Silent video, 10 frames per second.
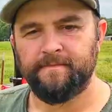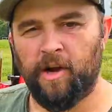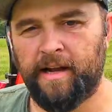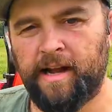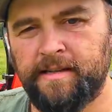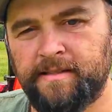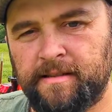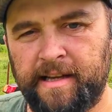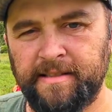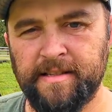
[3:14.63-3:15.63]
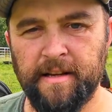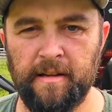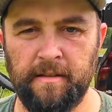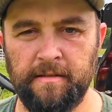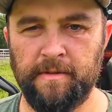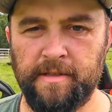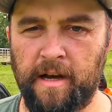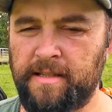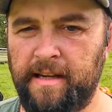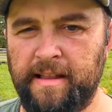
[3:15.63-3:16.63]
All right guys, the install was
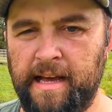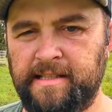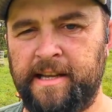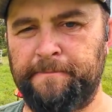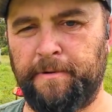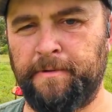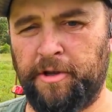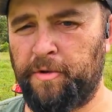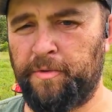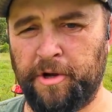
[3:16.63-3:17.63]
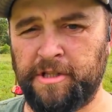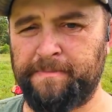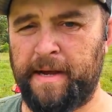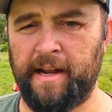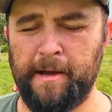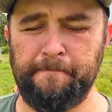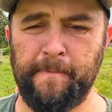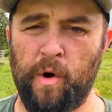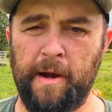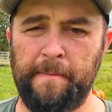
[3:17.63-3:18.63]
honestly that simple. You could speed up
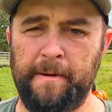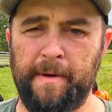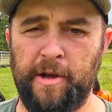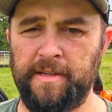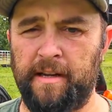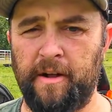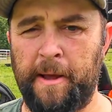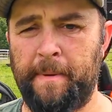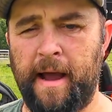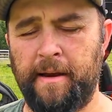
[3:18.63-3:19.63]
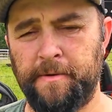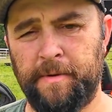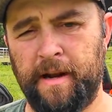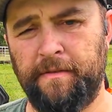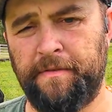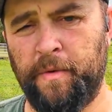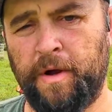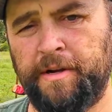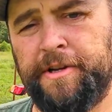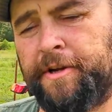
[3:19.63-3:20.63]
quite a bit by using a little impact or whatever if you
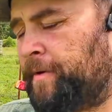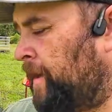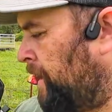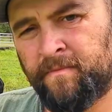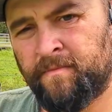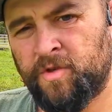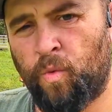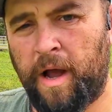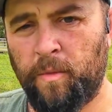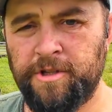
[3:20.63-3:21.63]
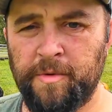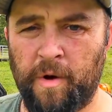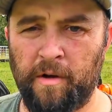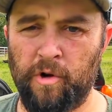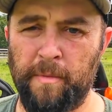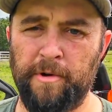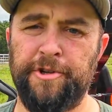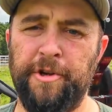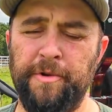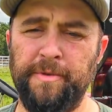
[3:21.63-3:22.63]
wanted to. So why would you want rubber
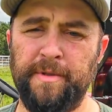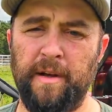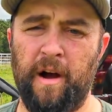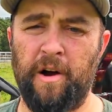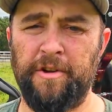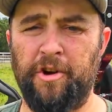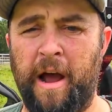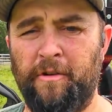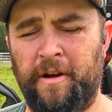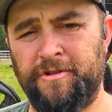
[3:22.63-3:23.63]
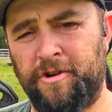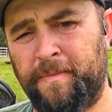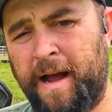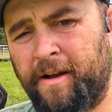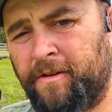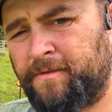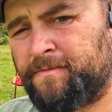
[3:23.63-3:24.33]
shoes on your outriggers on your backhoe?